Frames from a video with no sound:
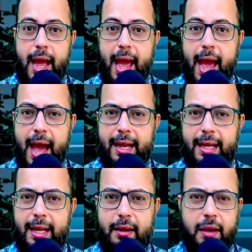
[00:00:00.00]

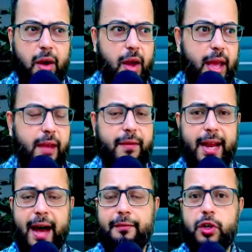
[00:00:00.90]
and even
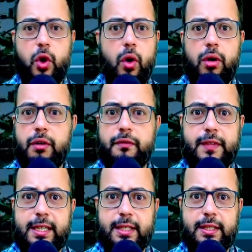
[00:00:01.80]
after all of
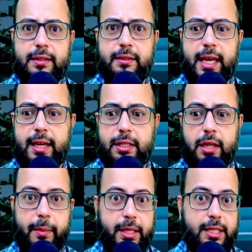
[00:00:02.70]
these things, I
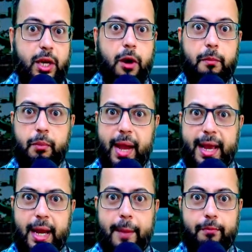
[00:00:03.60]
mean, these are all
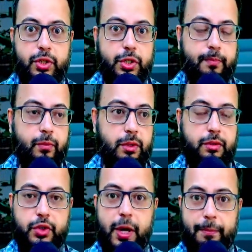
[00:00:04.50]
paid up
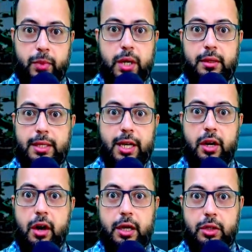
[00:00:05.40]
trip. These are
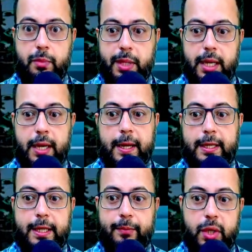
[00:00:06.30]
not to be
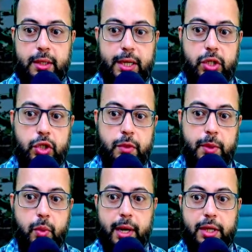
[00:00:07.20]
something that you should be
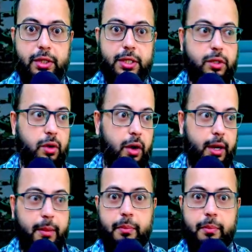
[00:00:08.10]
worried. You just go on a,